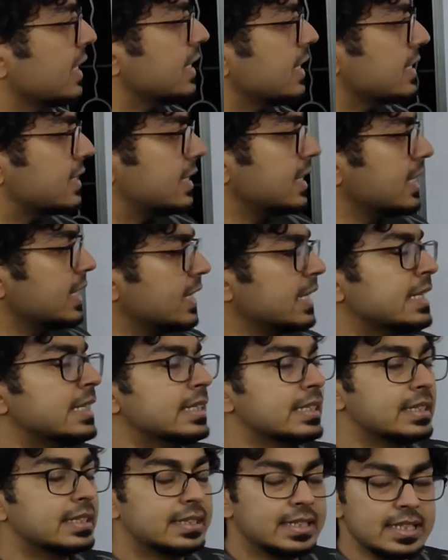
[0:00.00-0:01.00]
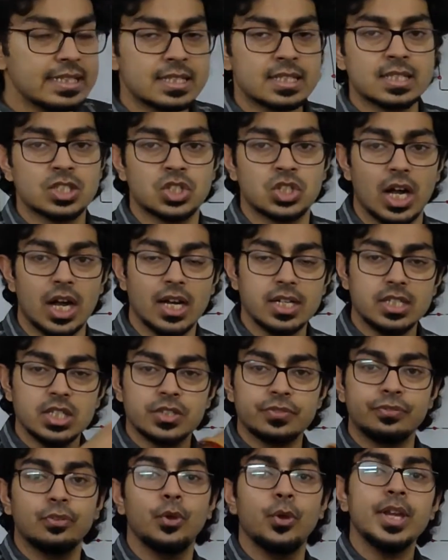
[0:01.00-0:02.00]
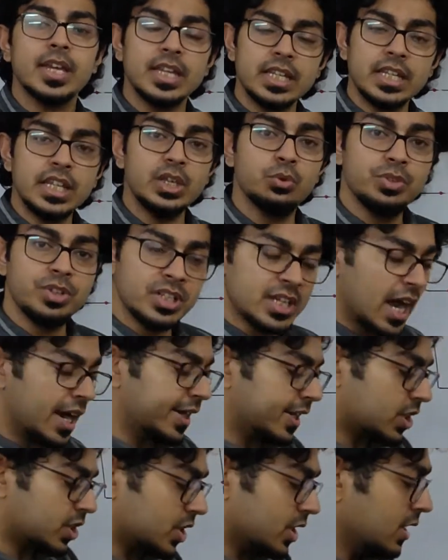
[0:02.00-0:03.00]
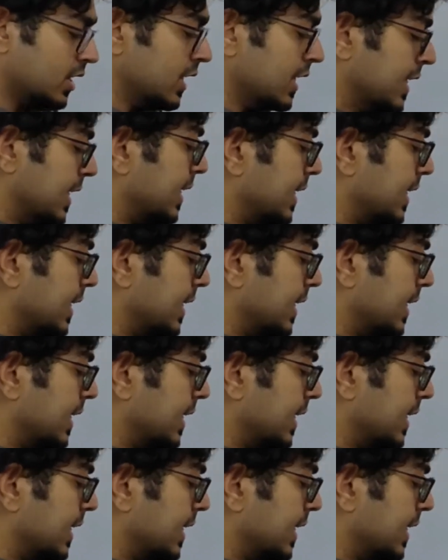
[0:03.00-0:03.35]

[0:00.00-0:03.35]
See, this charge is flowing in unidirectional.